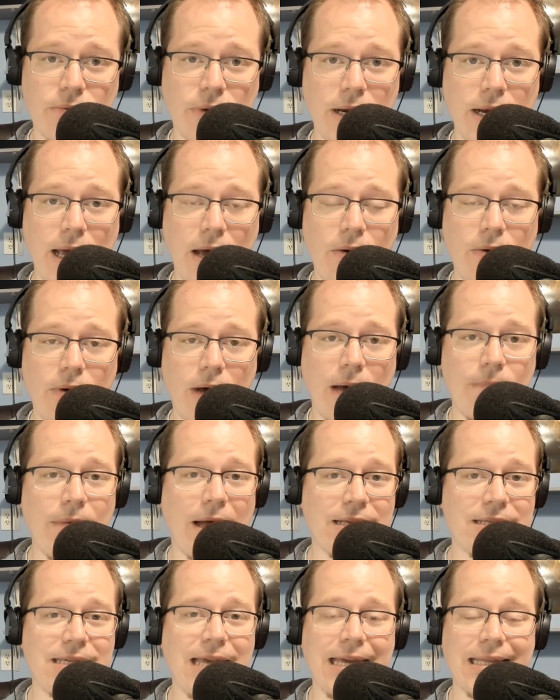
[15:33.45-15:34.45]
right now. I'm
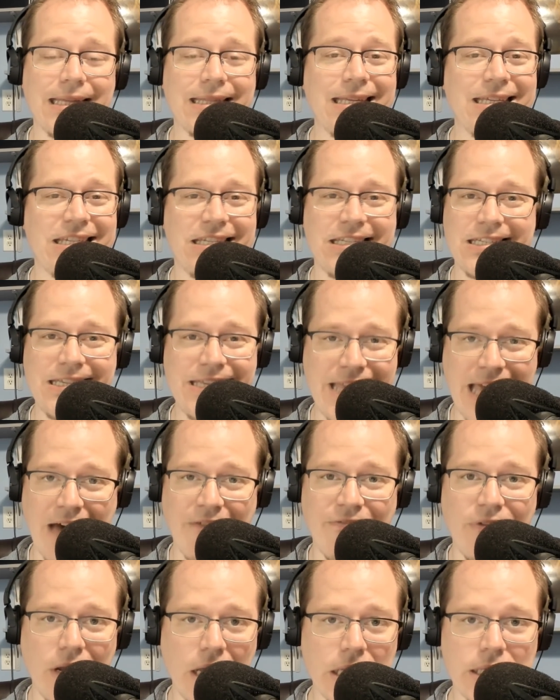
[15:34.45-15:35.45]
not saying that this is
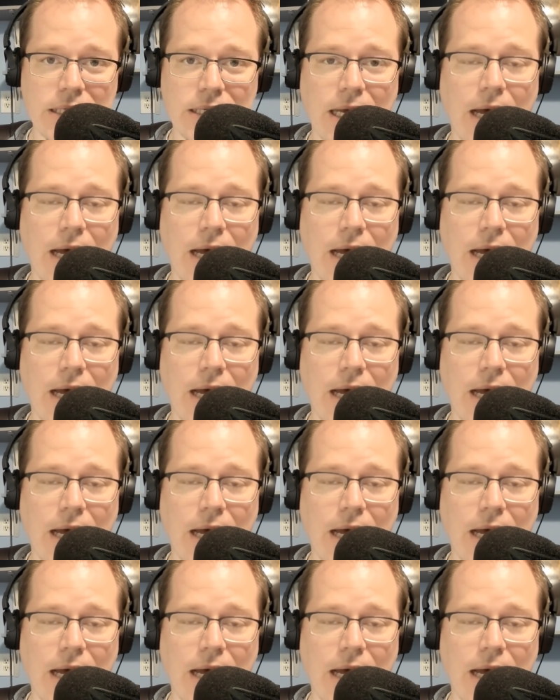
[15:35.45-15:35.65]
definite.